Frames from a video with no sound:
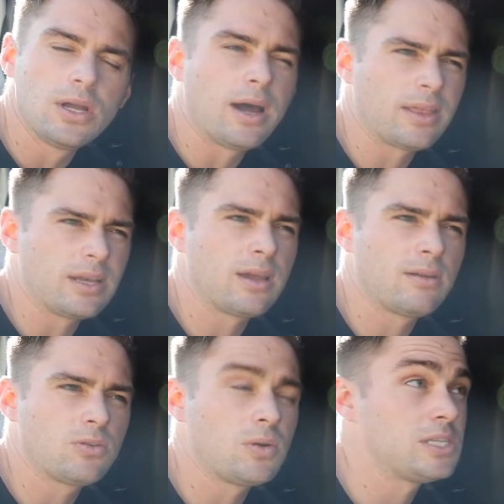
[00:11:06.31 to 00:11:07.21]
I think
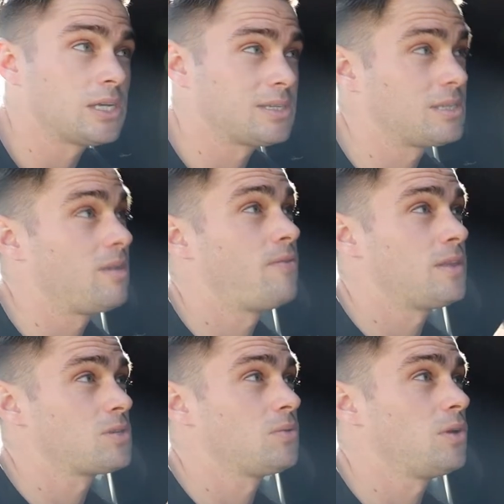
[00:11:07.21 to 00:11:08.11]
negative 26 is going to fit
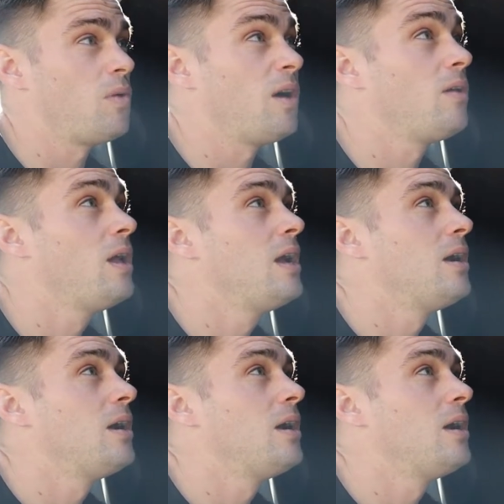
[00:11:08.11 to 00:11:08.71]
this really well,